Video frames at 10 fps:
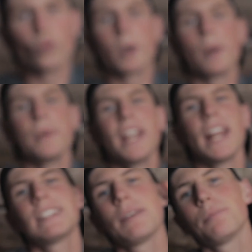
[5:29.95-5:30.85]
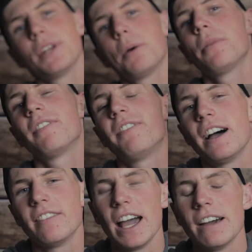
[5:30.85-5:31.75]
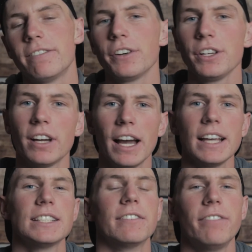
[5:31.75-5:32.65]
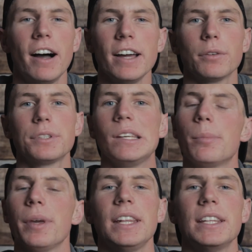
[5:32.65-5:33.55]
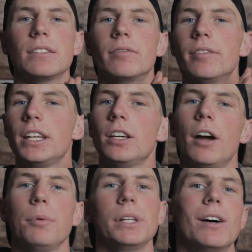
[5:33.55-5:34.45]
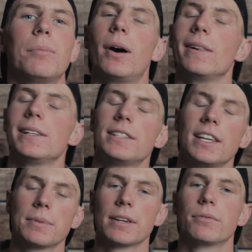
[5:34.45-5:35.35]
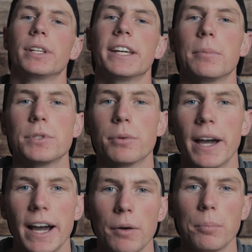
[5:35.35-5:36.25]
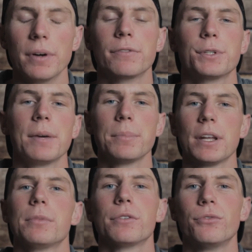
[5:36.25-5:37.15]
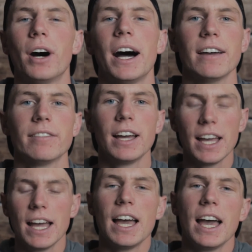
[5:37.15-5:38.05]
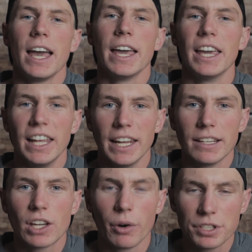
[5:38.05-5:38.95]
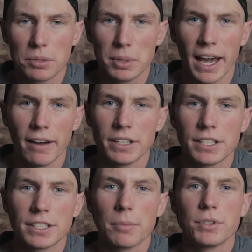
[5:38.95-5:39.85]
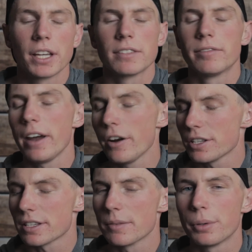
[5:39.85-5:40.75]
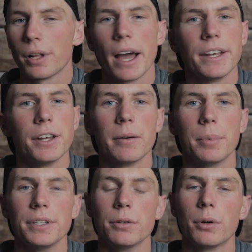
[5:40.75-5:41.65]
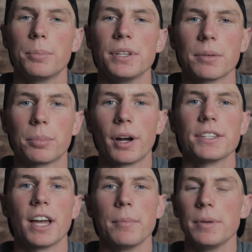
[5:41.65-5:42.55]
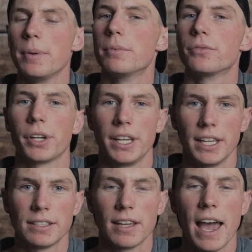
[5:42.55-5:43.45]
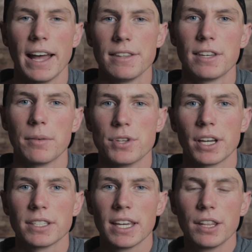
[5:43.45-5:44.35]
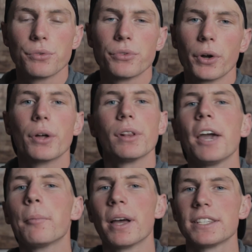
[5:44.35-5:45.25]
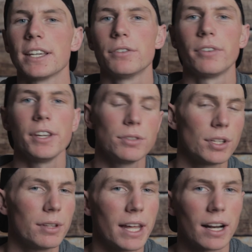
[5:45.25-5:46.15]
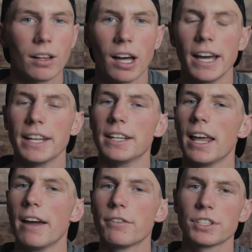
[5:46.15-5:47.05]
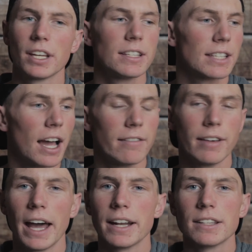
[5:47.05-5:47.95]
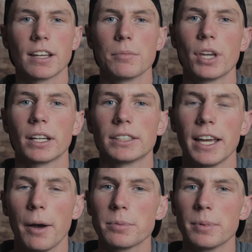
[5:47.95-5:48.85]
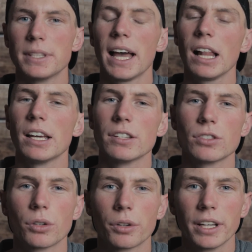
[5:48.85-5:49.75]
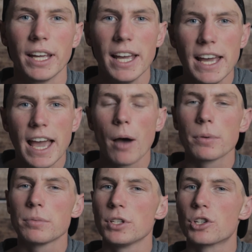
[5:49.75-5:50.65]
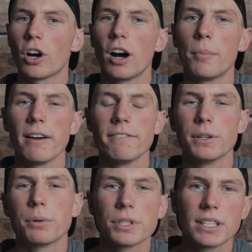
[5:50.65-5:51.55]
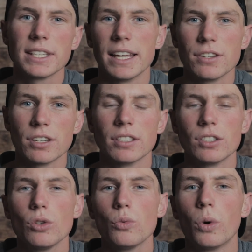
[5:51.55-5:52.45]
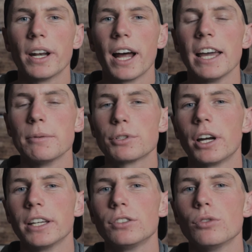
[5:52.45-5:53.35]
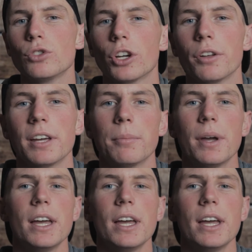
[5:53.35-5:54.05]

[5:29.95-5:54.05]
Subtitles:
Coming in at tip number 5, I have for you guys the final tip in this video. I really hope all of these tips have really helped you out, but for tip number 5, it is going to be having subjects. Very simple, I know, but you will be surprised at how many people forget to add subjects in their photo. Like myself, I used to do that a lot, and ever since I've added subjects, it helps me tell a story, helps me draw my viewers' attention to what I am trying to show them.